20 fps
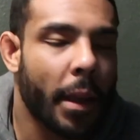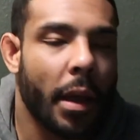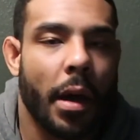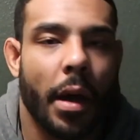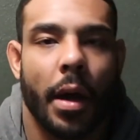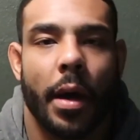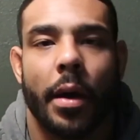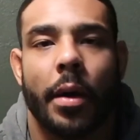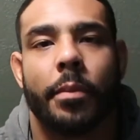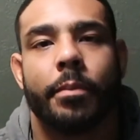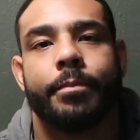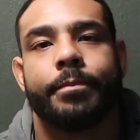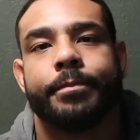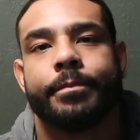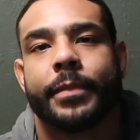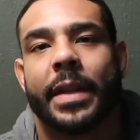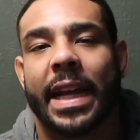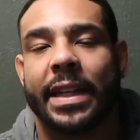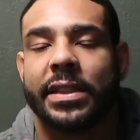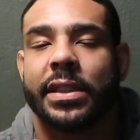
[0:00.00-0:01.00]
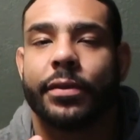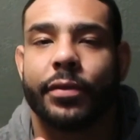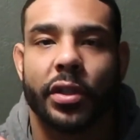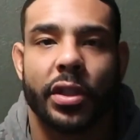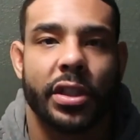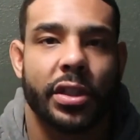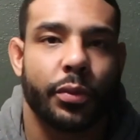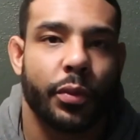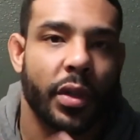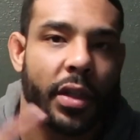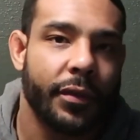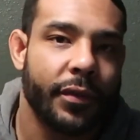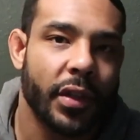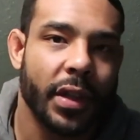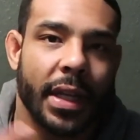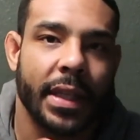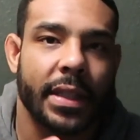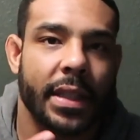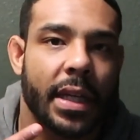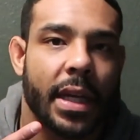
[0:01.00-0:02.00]
Um, that's it for this one. If you
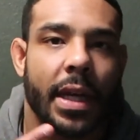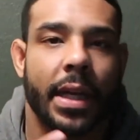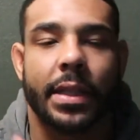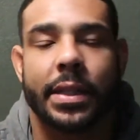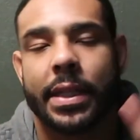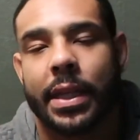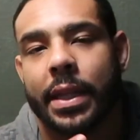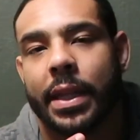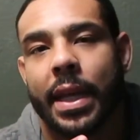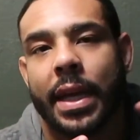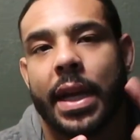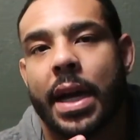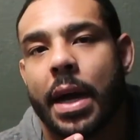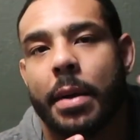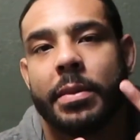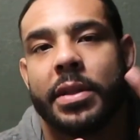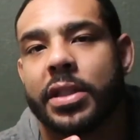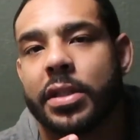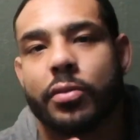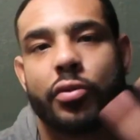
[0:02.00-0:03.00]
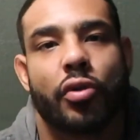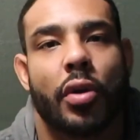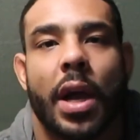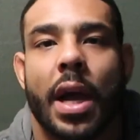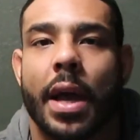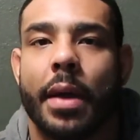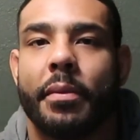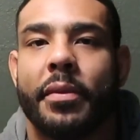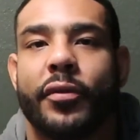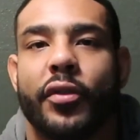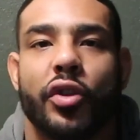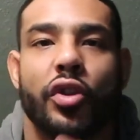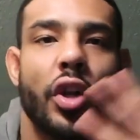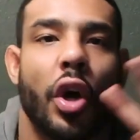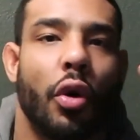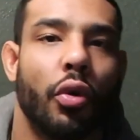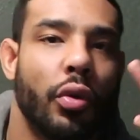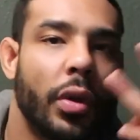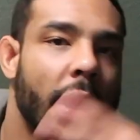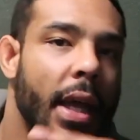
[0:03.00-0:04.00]
like the content, like, comment, subscribe. If you
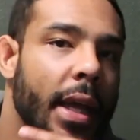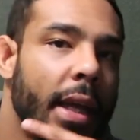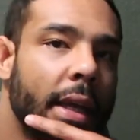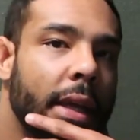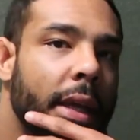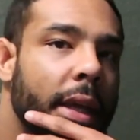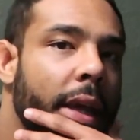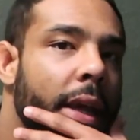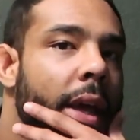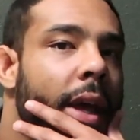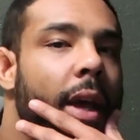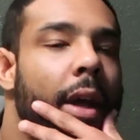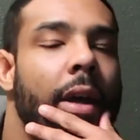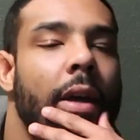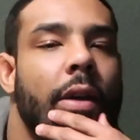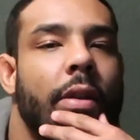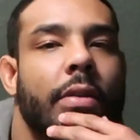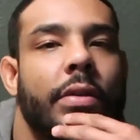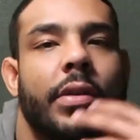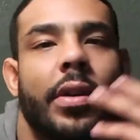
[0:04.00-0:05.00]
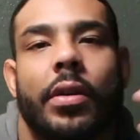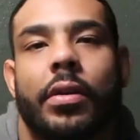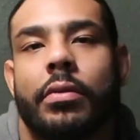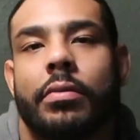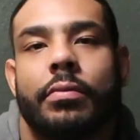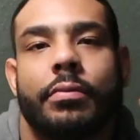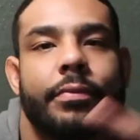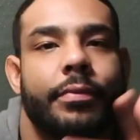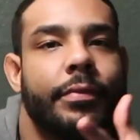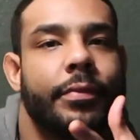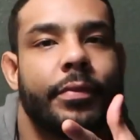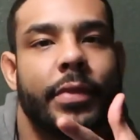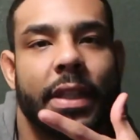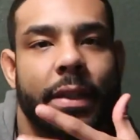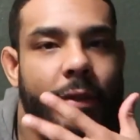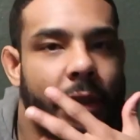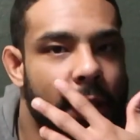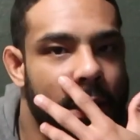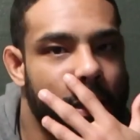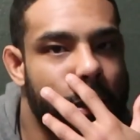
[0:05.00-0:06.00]
don't like, you know,
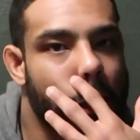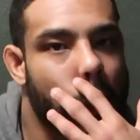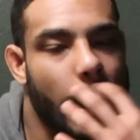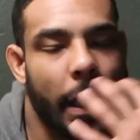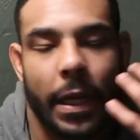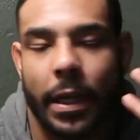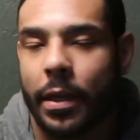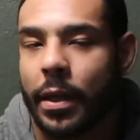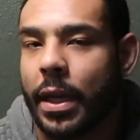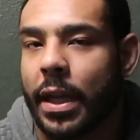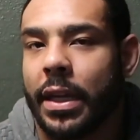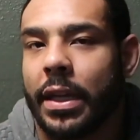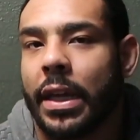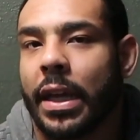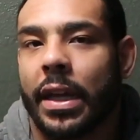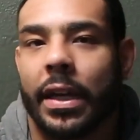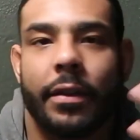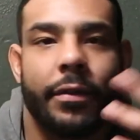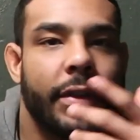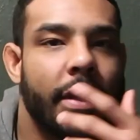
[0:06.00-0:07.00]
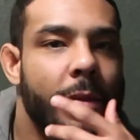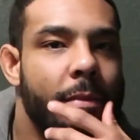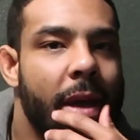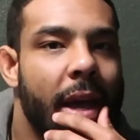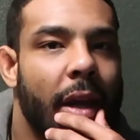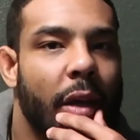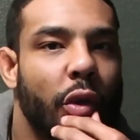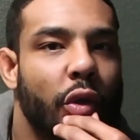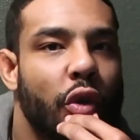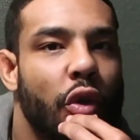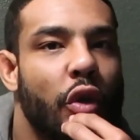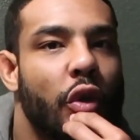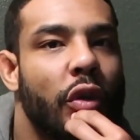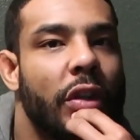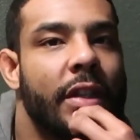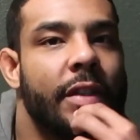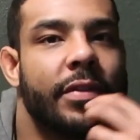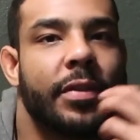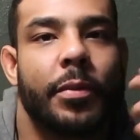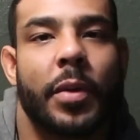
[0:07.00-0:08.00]
leave a dislike. Any any feedback will do.
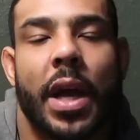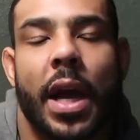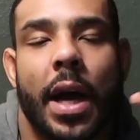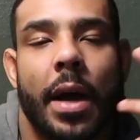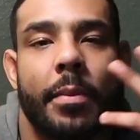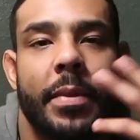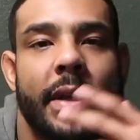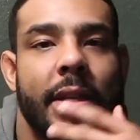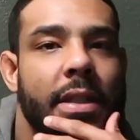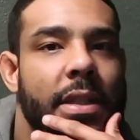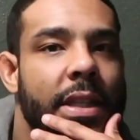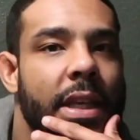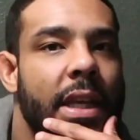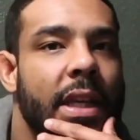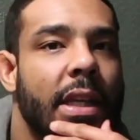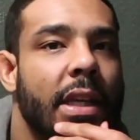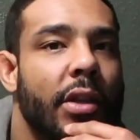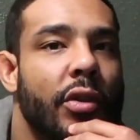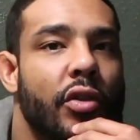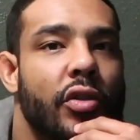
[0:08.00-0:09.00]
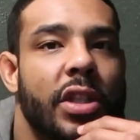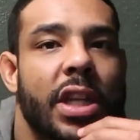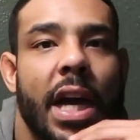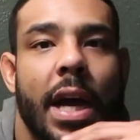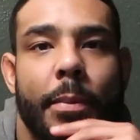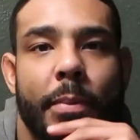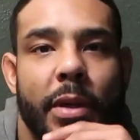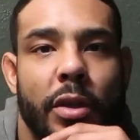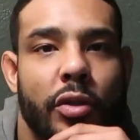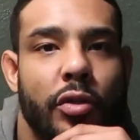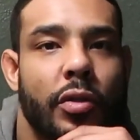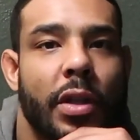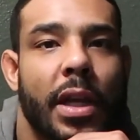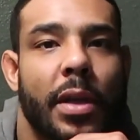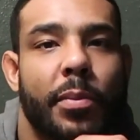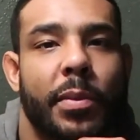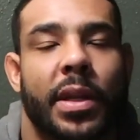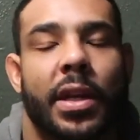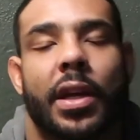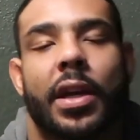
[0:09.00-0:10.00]
Leave some comments. Any other topics you'd
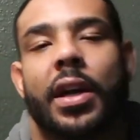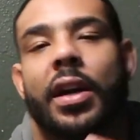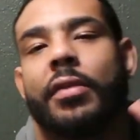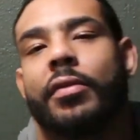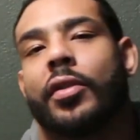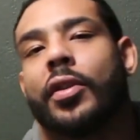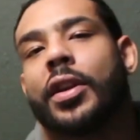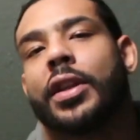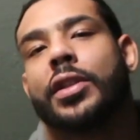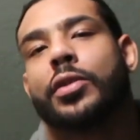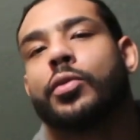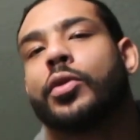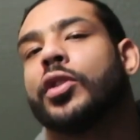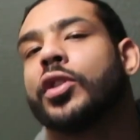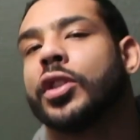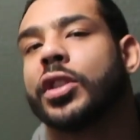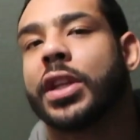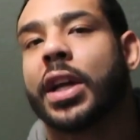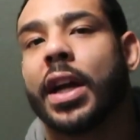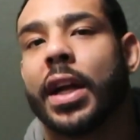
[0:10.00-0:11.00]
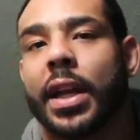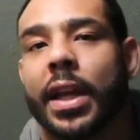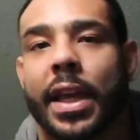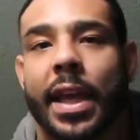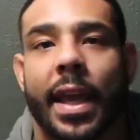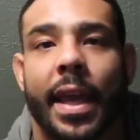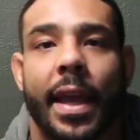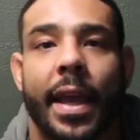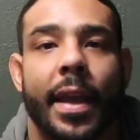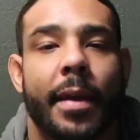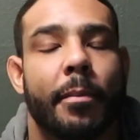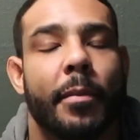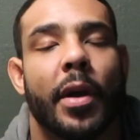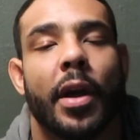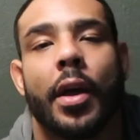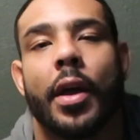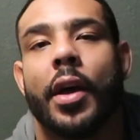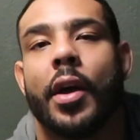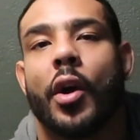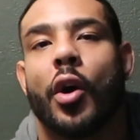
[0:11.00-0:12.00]
like me to cover. This one just kind of
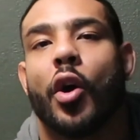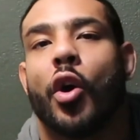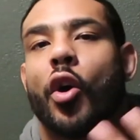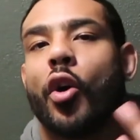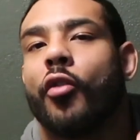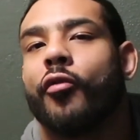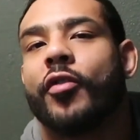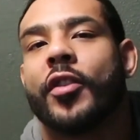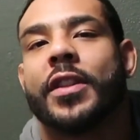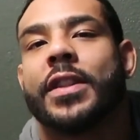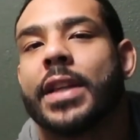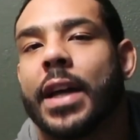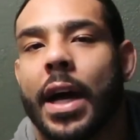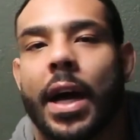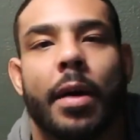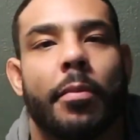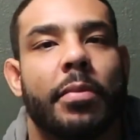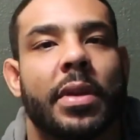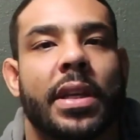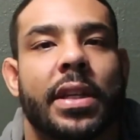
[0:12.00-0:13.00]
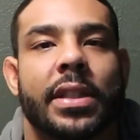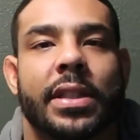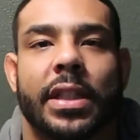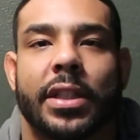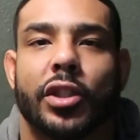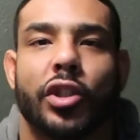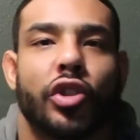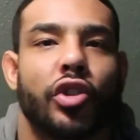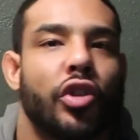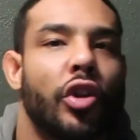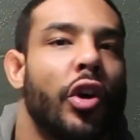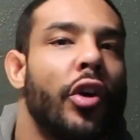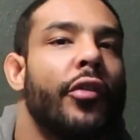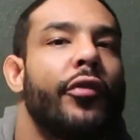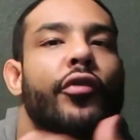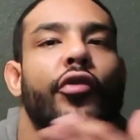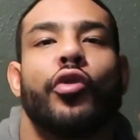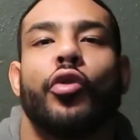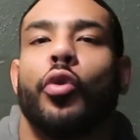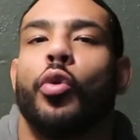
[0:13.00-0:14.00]
came off the top because I just
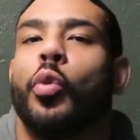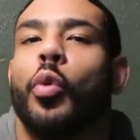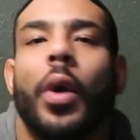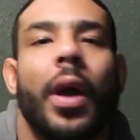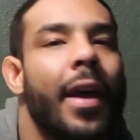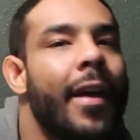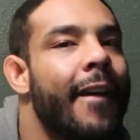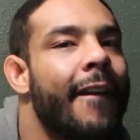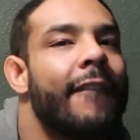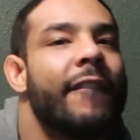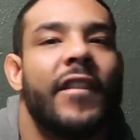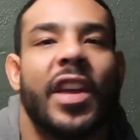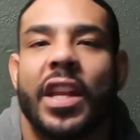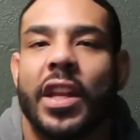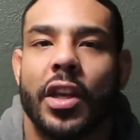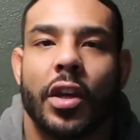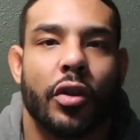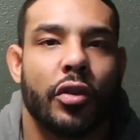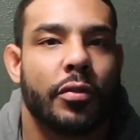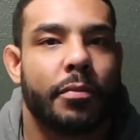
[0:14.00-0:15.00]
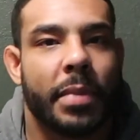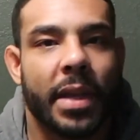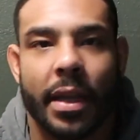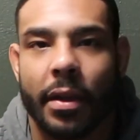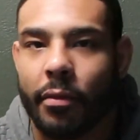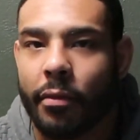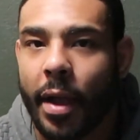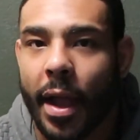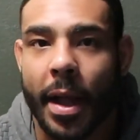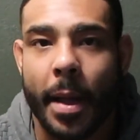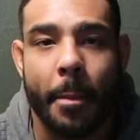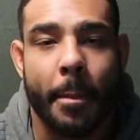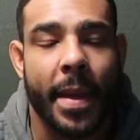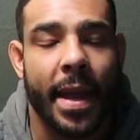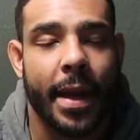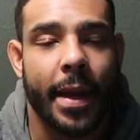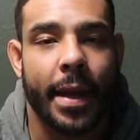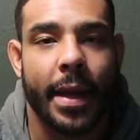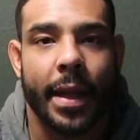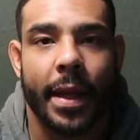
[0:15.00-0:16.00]
saw a few videos being
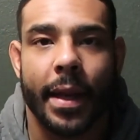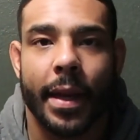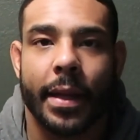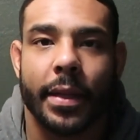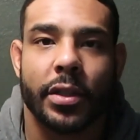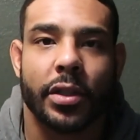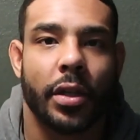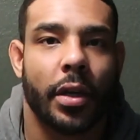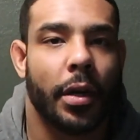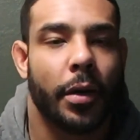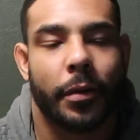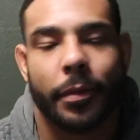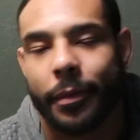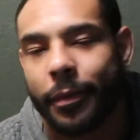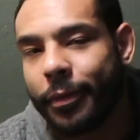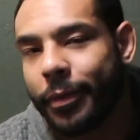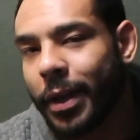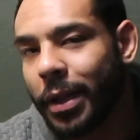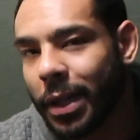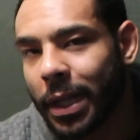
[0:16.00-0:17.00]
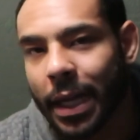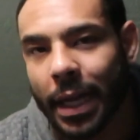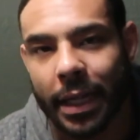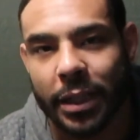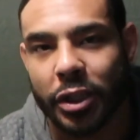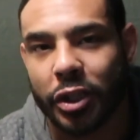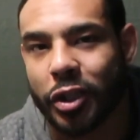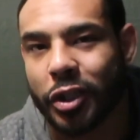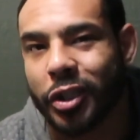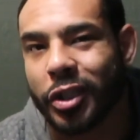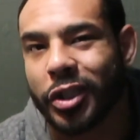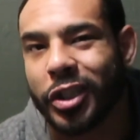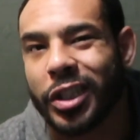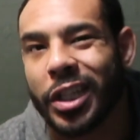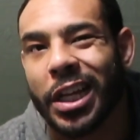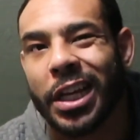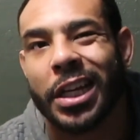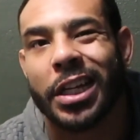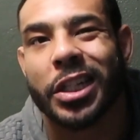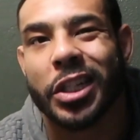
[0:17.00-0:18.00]
recommended. So felt like I just
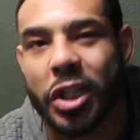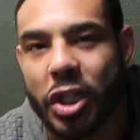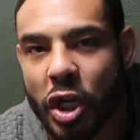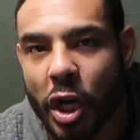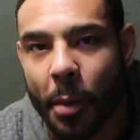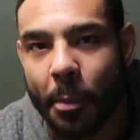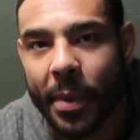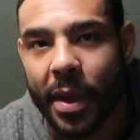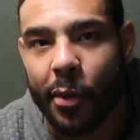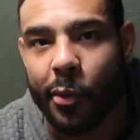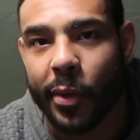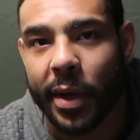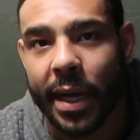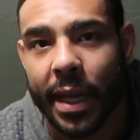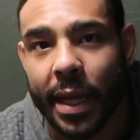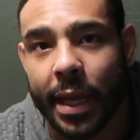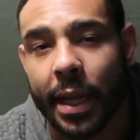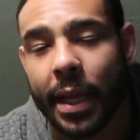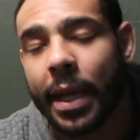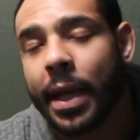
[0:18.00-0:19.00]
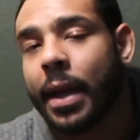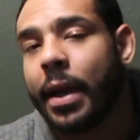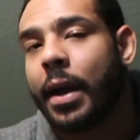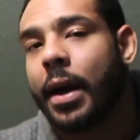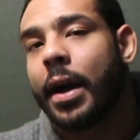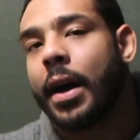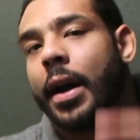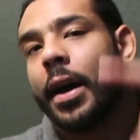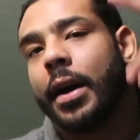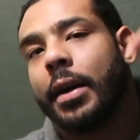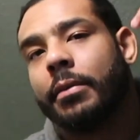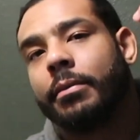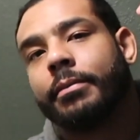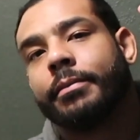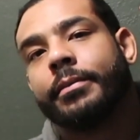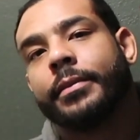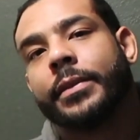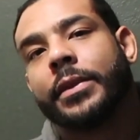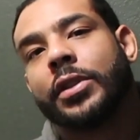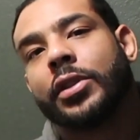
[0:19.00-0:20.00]
just jump in with it.
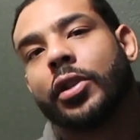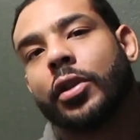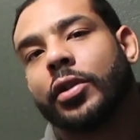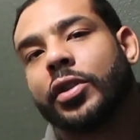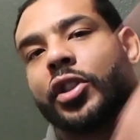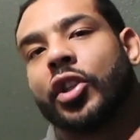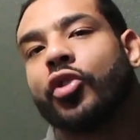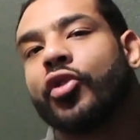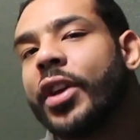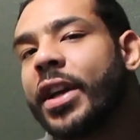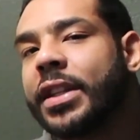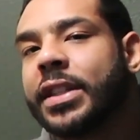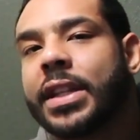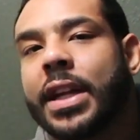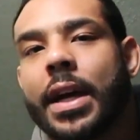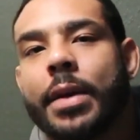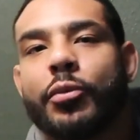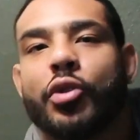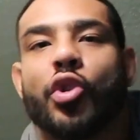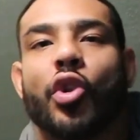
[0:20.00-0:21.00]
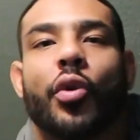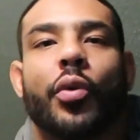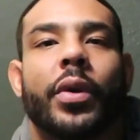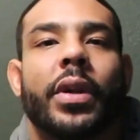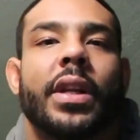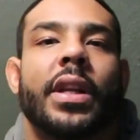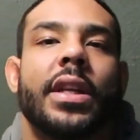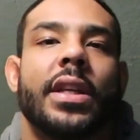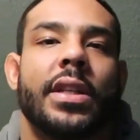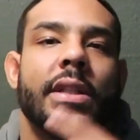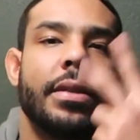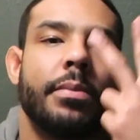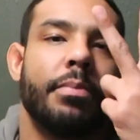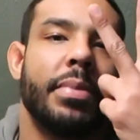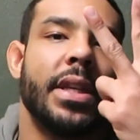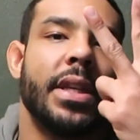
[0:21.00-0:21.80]
Um, so until next time, you know what it is.